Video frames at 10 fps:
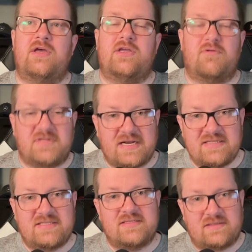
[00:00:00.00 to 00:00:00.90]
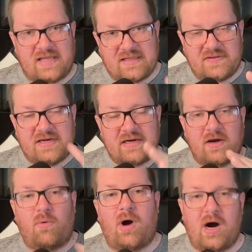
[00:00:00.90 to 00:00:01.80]
your attendance is likely going to
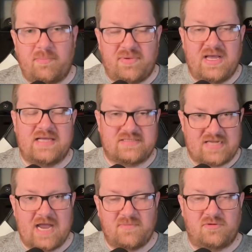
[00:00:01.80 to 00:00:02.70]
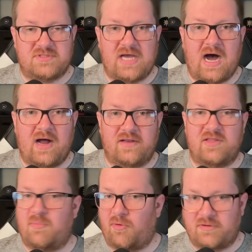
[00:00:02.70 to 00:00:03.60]
go up as time goes on,
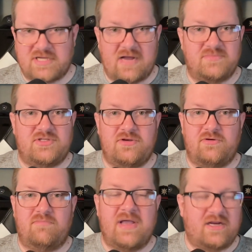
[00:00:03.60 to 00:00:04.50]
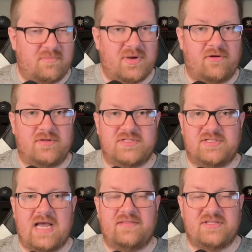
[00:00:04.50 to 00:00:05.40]
the more times you make an
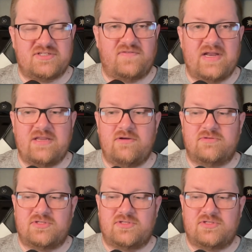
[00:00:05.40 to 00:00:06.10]
appearance at this venue.